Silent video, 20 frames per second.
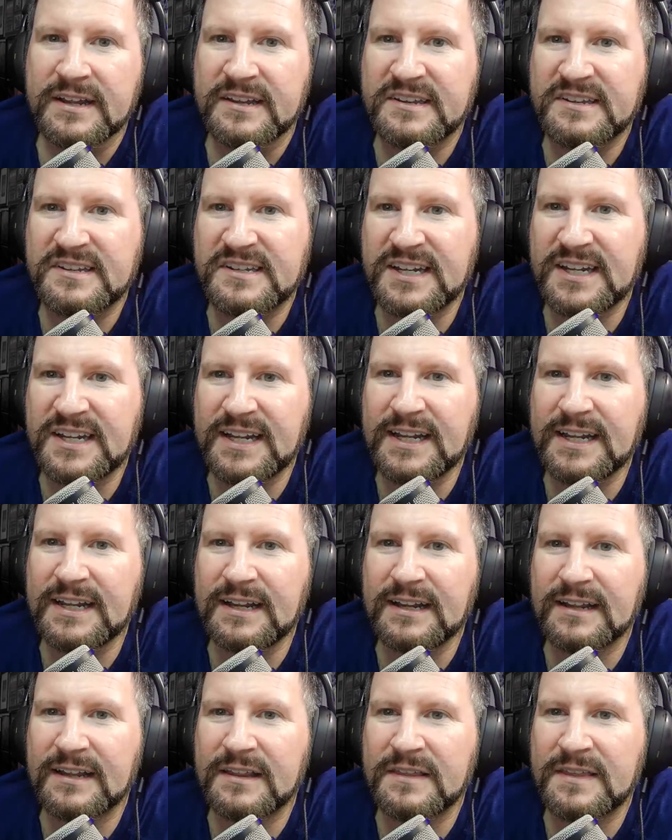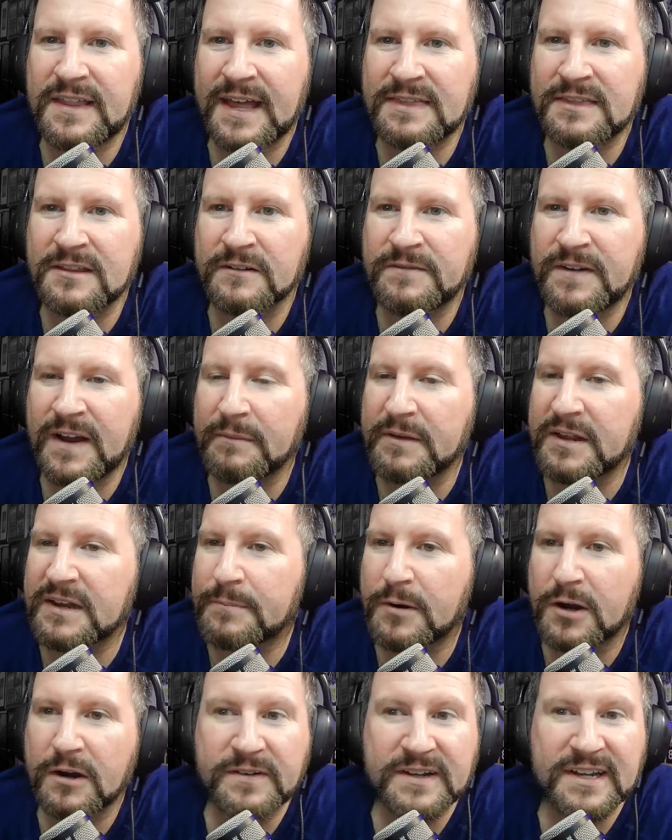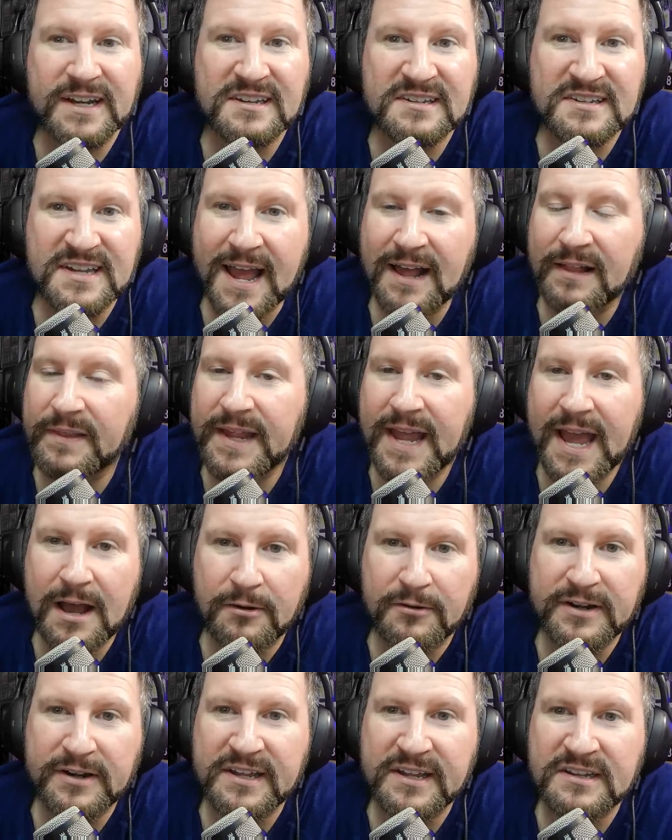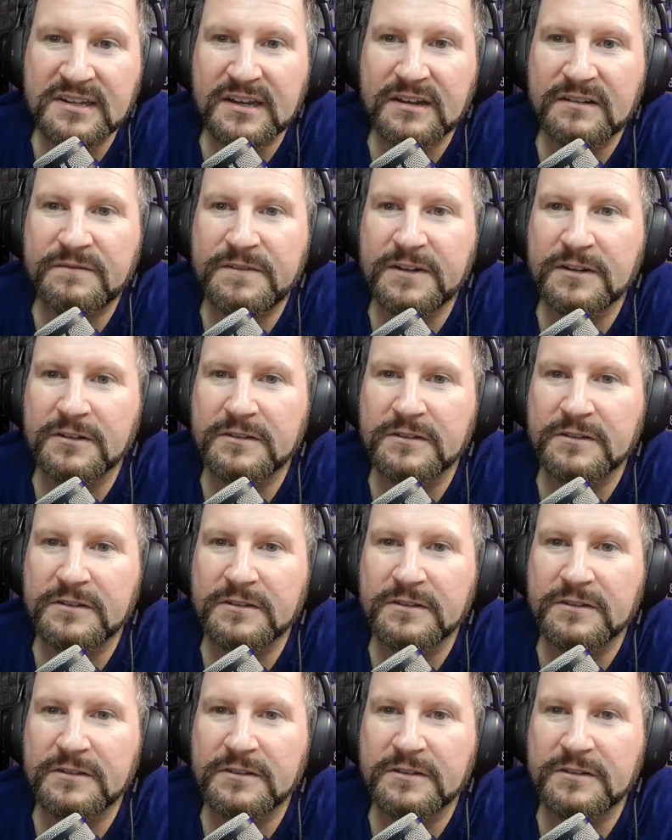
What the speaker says: seeing that their family is perfect exactly how it is, and